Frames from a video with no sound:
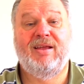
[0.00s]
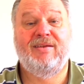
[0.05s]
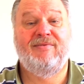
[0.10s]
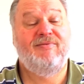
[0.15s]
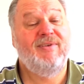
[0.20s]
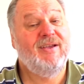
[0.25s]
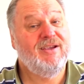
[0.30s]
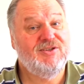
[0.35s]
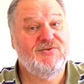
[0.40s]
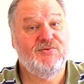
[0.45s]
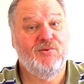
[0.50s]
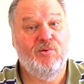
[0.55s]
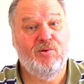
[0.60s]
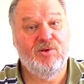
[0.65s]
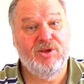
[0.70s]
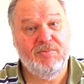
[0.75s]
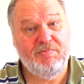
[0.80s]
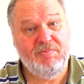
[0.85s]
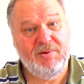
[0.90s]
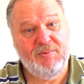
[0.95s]
thanks for all
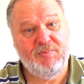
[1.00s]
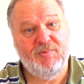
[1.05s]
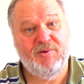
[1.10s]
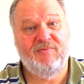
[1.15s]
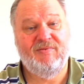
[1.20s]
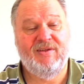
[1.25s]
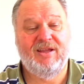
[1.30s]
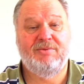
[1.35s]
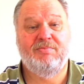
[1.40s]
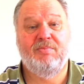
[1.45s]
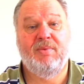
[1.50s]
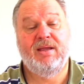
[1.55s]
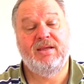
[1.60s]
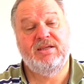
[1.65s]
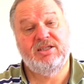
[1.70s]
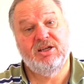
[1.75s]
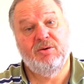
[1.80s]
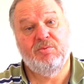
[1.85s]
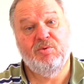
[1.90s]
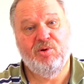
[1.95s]
the people that
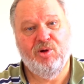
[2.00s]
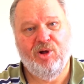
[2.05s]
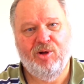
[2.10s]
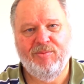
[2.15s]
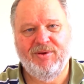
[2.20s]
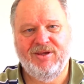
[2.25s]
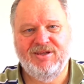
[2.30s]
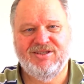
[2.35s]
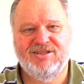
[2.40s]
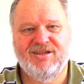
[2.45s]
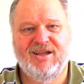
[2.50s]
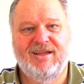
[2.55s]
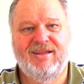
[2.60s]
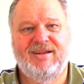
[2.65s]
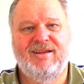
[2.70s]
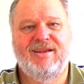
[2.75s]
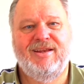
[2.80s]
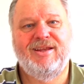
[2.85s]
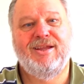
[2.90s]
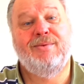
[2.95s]
made some comments. I
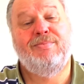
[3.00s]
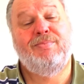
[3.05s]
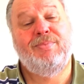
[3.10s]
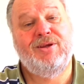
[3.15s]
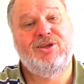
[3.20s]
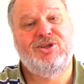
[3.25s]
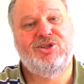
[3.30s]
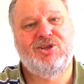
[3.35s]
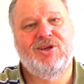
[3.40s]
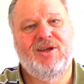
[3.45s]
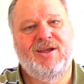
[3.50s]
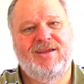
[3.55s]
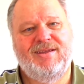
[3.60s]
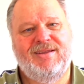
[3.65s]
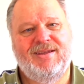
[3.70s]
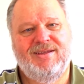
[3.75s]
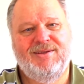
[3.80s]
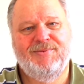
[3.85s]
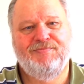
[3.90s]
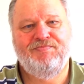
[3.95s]
really appreciate
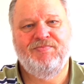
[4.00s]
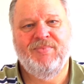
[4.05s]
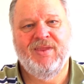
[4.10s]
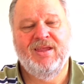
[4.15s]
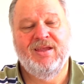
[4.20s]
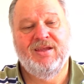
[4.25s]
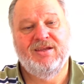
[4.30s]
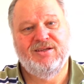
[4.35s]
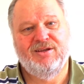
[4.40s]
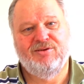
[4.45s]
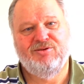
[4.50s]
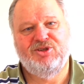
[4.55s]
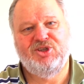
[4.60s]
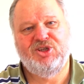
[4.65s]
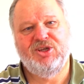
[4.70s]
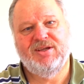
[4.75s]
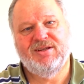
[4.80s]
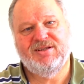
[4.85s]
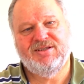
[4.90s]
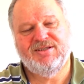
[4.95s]
it. So
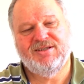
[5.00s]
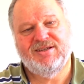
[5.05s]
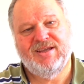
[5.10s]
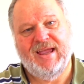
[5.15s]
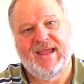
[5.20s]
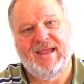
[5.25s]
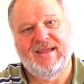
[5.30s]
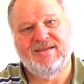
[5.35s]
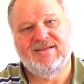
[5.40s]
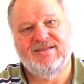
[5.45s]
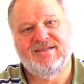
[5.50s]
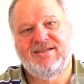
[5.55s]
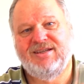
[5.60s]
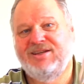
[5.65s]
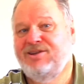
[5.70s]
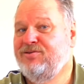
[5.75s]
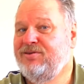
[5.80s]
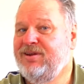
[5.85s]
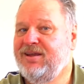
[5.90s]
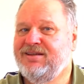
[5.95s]
cheers and see
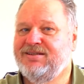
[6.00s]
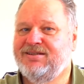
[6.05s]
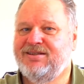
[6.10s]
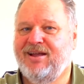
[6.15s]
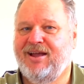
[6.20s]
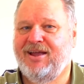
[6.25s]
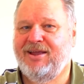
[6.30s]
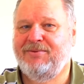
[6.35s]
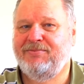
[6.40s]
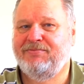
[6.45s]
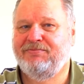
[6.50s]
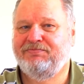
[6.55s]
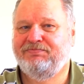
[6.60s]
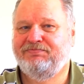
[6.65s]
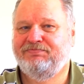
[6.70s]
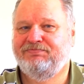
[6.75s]
you next time.